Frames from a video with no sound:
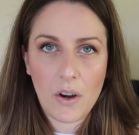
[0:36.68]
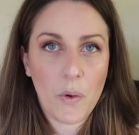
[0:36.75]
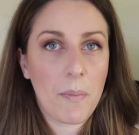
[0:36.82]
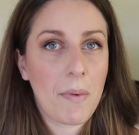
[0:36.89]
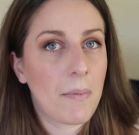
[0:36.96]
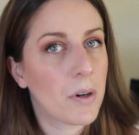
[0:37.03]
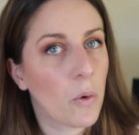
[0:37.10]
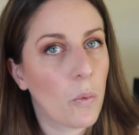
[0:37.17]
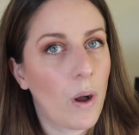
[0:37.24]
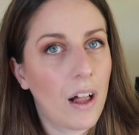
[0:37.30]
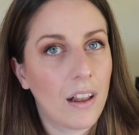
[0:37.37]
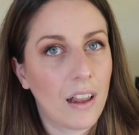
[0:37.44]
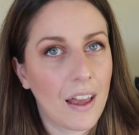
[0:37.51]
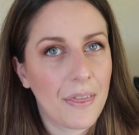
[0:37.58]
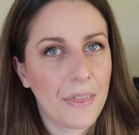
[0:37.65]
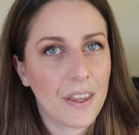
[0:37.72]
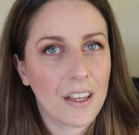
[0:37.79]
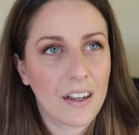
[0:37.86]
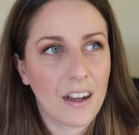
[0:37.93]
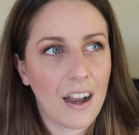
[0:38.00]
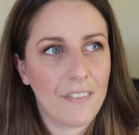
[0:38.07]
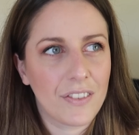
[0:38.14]
I remember well, I
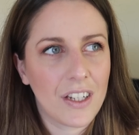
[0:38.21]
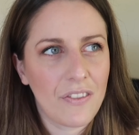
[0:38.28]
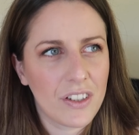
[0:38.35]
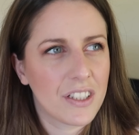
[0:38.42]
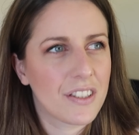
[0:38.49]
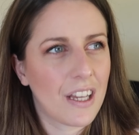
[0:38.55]
think I've never